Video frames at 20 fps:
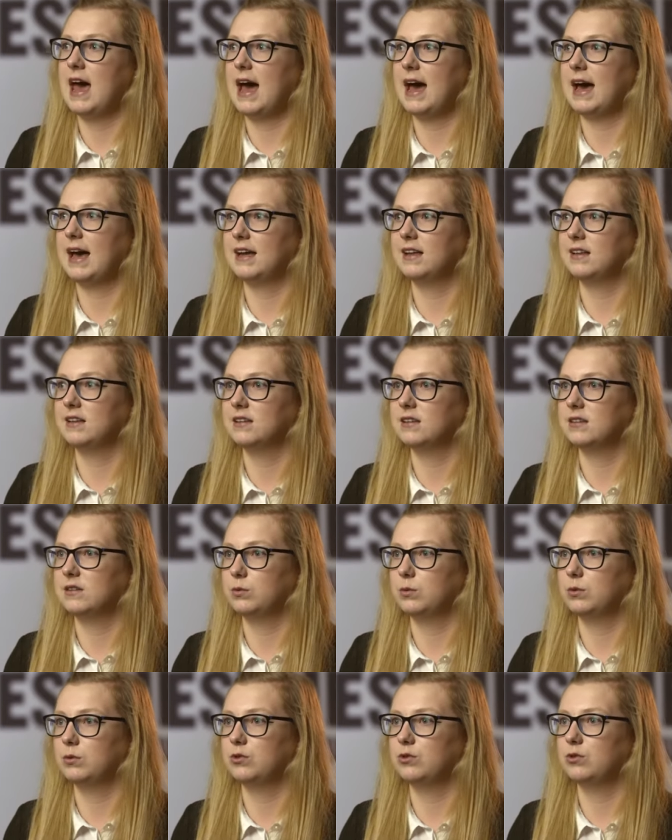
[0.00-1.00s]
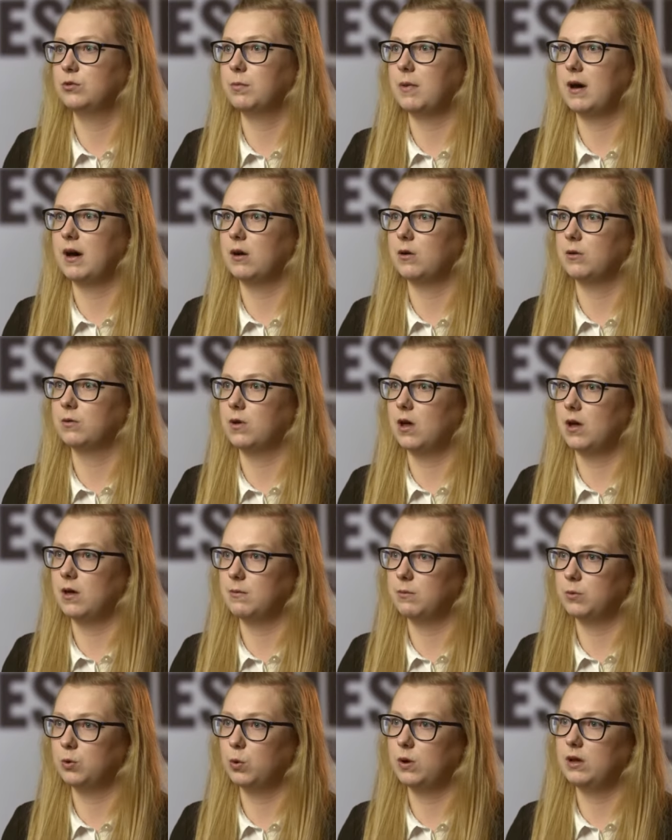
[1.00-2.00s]
and we'll talk about
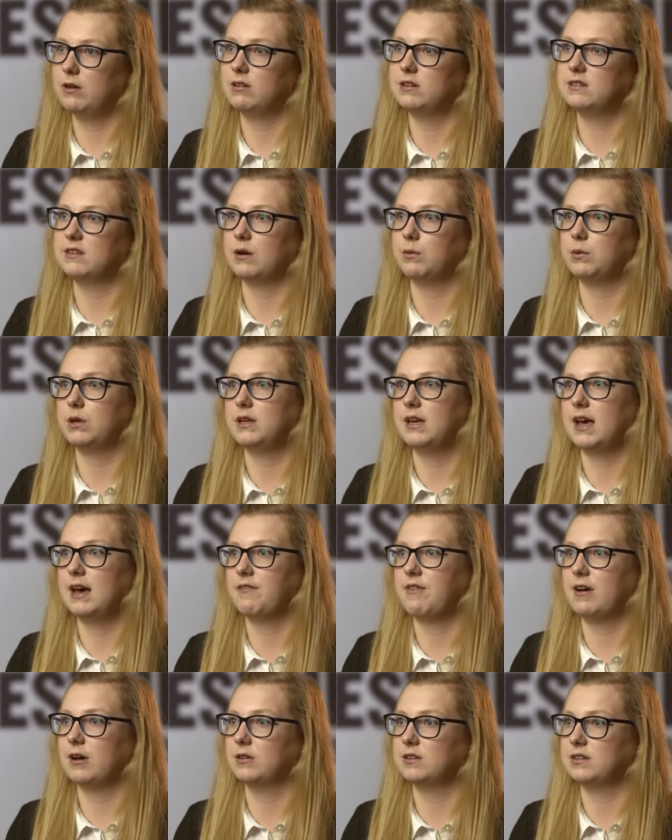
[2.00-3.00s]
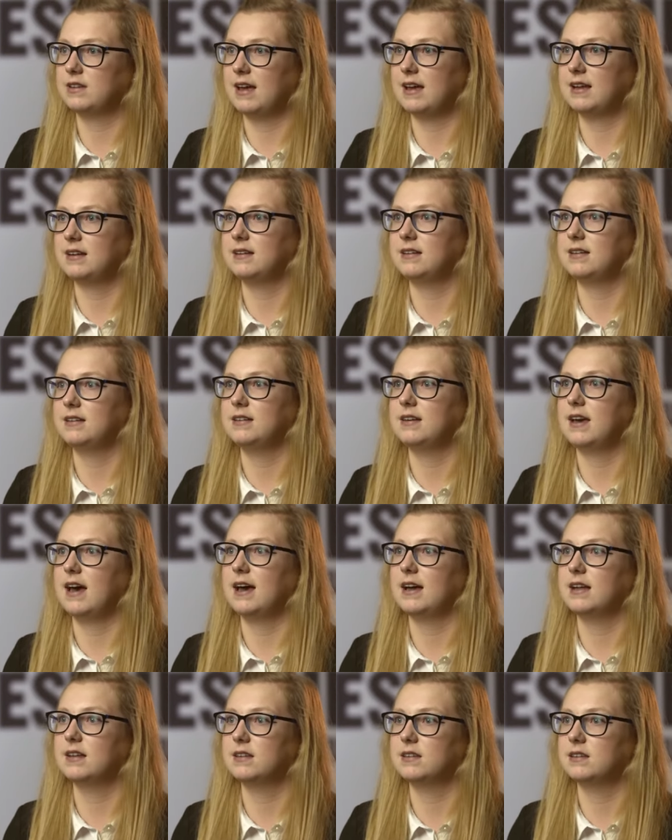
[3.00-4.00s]
um, queries that we have outstanding
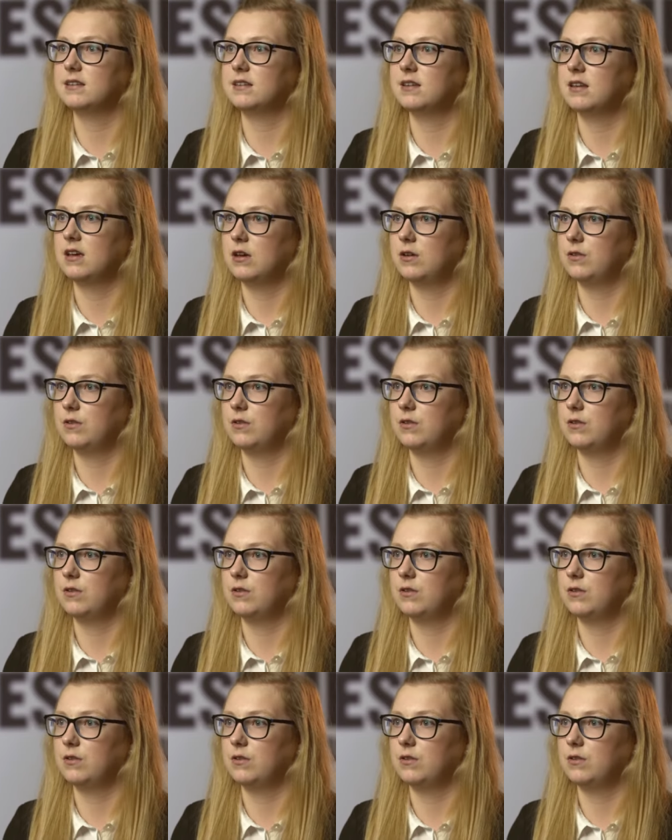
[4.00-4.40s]
and